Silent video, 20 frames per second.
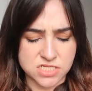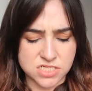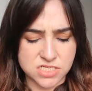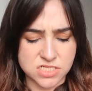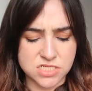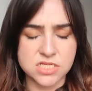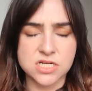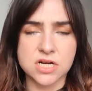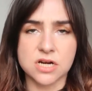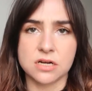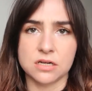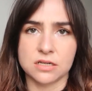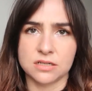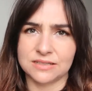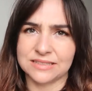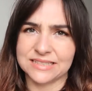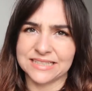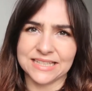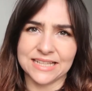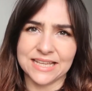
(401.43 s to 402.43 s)
Ugh,
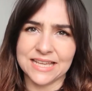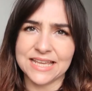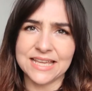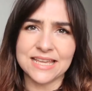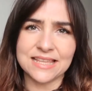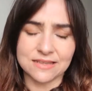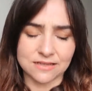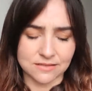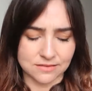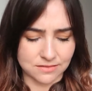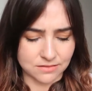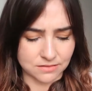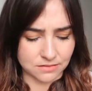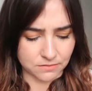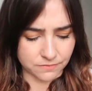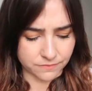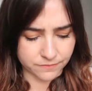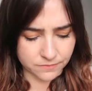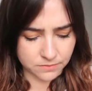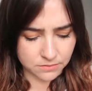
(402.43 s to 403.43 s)
I hate this stuff.